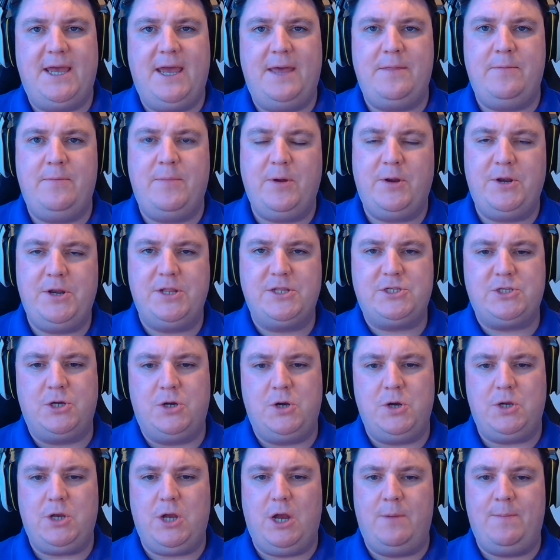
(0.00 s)
and then we're going to
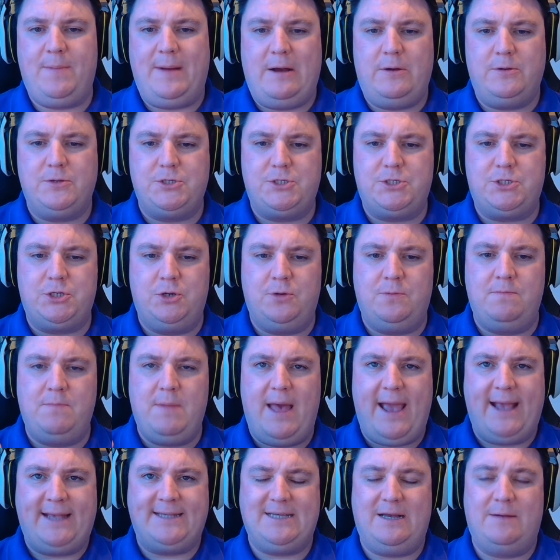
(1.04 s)
talk about some
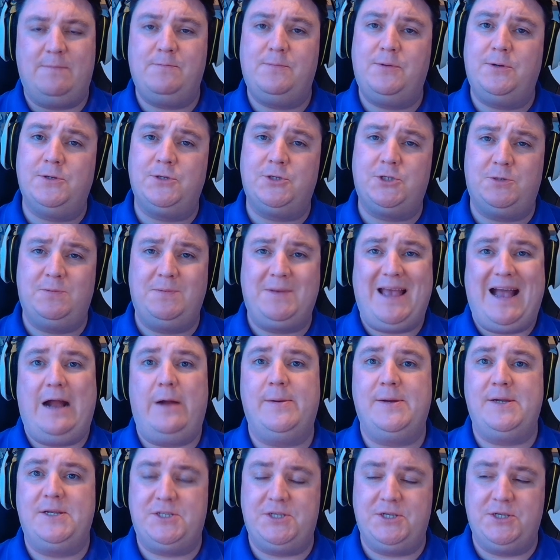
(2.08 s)
examples, some
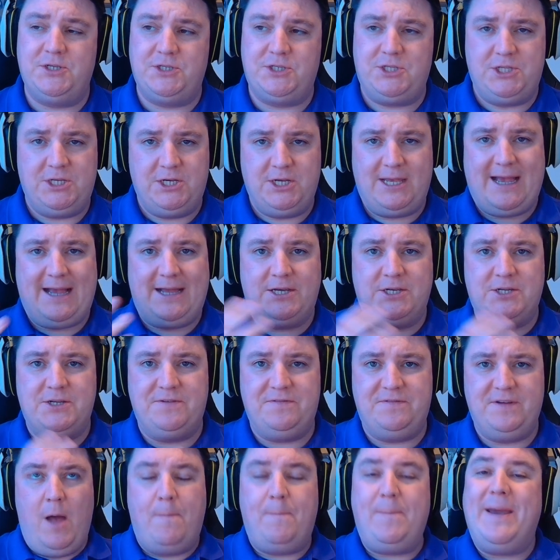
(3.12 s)
characters that kind
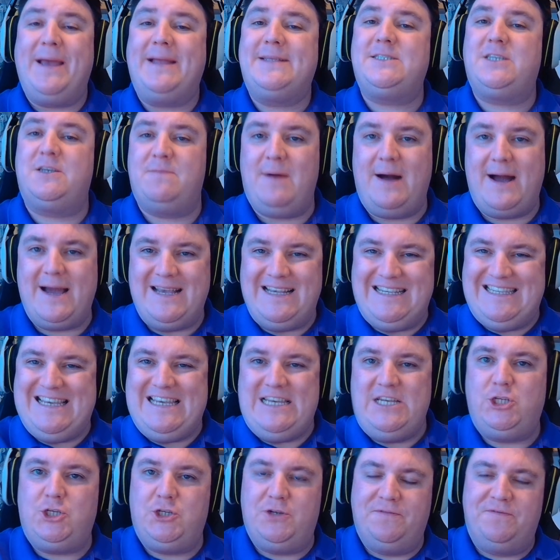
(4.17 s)
of epitomize
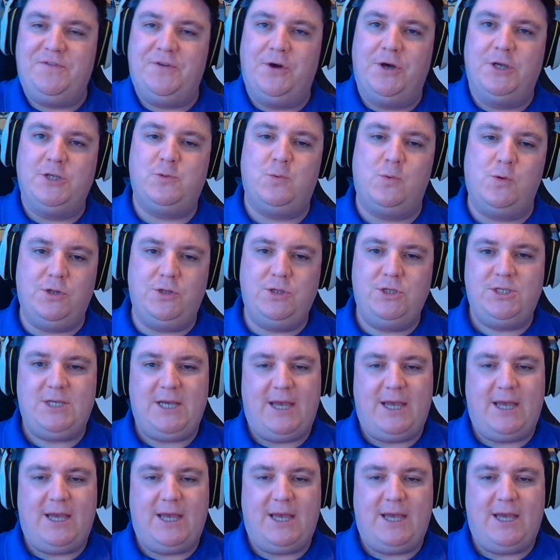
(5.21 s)
each of those ones,